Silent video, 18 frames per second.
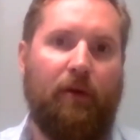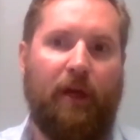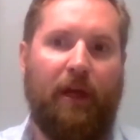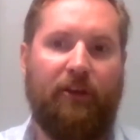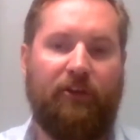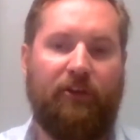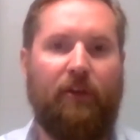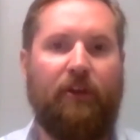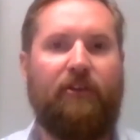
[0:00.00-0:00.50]

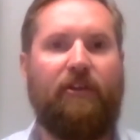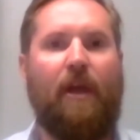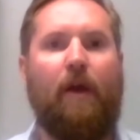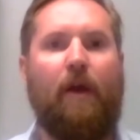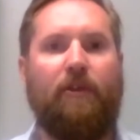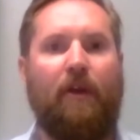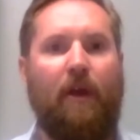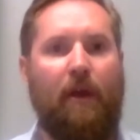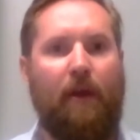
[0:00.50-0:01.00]
Okay, so this
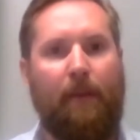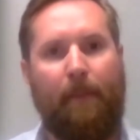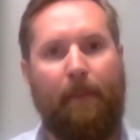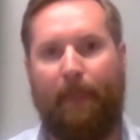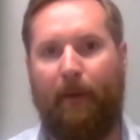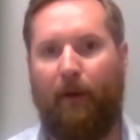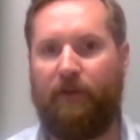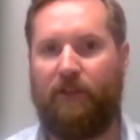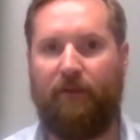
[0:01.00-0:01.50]
sounds
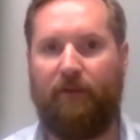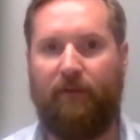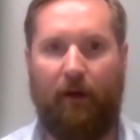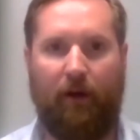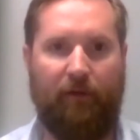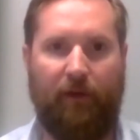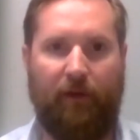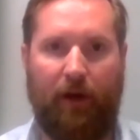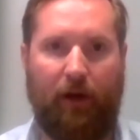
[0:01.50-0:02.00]
obviously
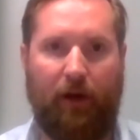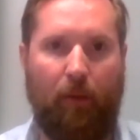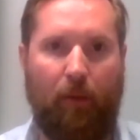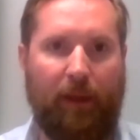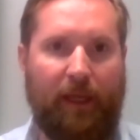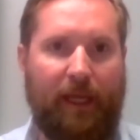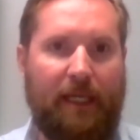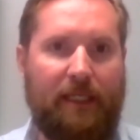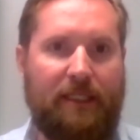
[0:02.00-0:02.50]
very, very
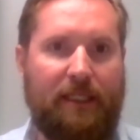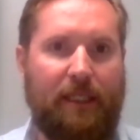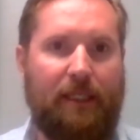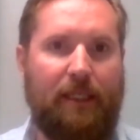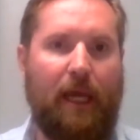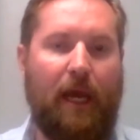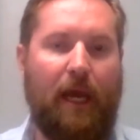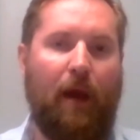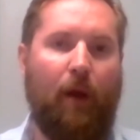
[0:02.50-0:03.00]

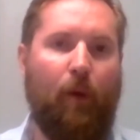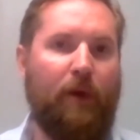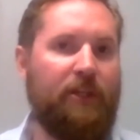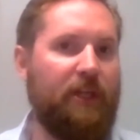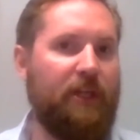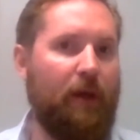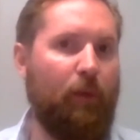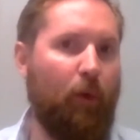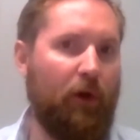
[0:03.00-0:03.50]
complicated,
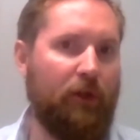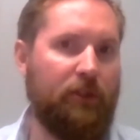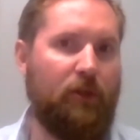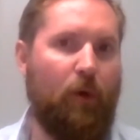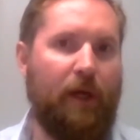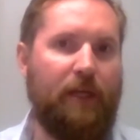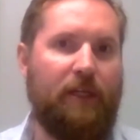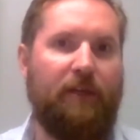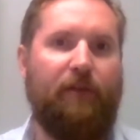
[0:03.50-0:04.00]
which it was
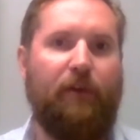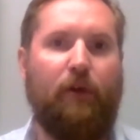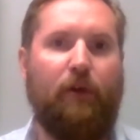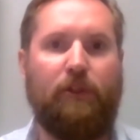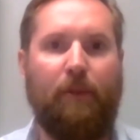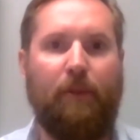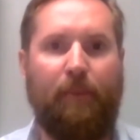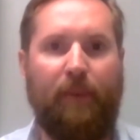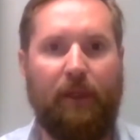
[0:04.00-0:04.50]
quite
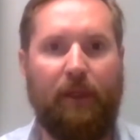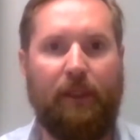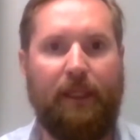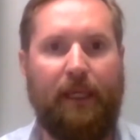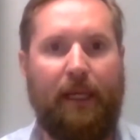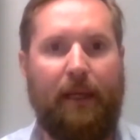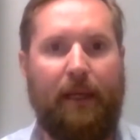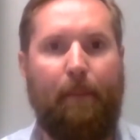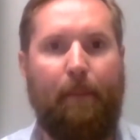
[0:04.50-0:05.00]
difficult to build
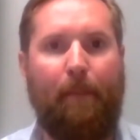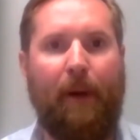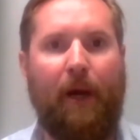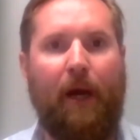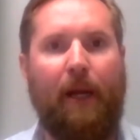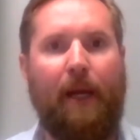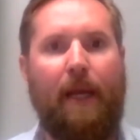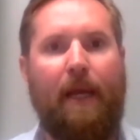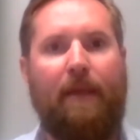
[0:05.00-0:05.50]
it.
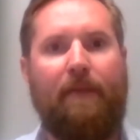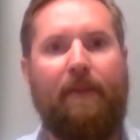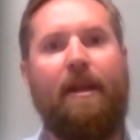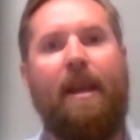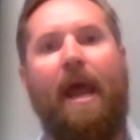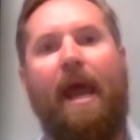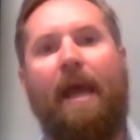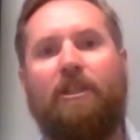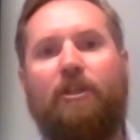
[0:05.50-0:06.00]
But the
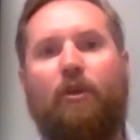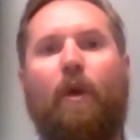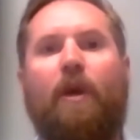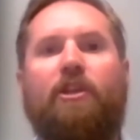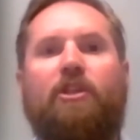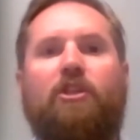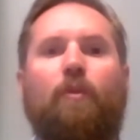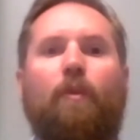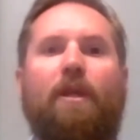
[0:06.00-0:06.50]
next
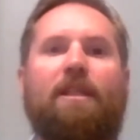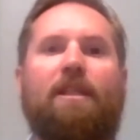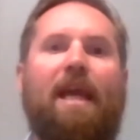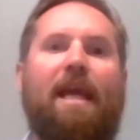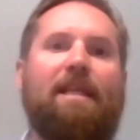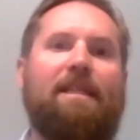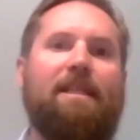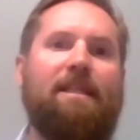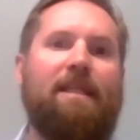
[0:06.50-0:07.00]
question we
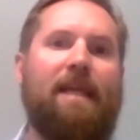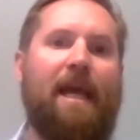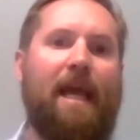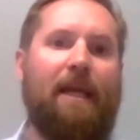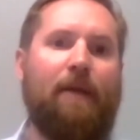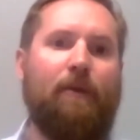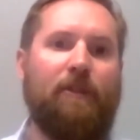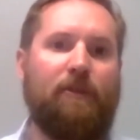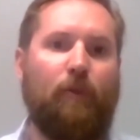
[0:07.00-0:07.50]
tend to
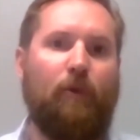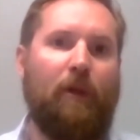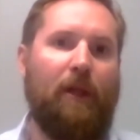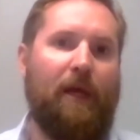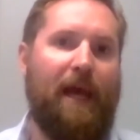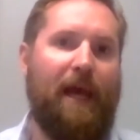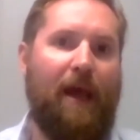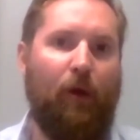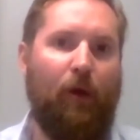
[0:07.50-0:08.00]
get was,
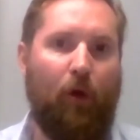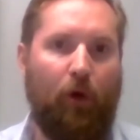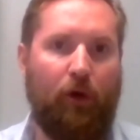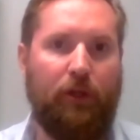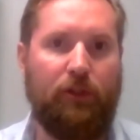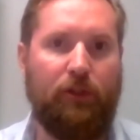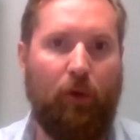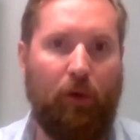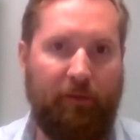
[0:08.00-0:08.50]
well, how
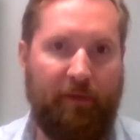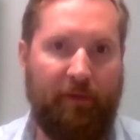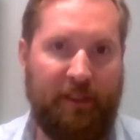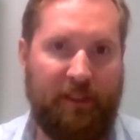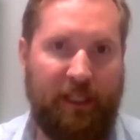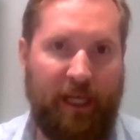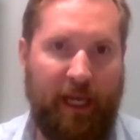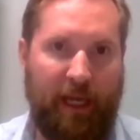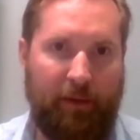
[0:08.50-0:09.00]
long does all of
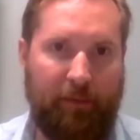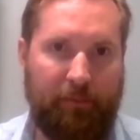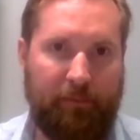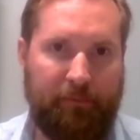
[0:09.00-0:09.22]
this take?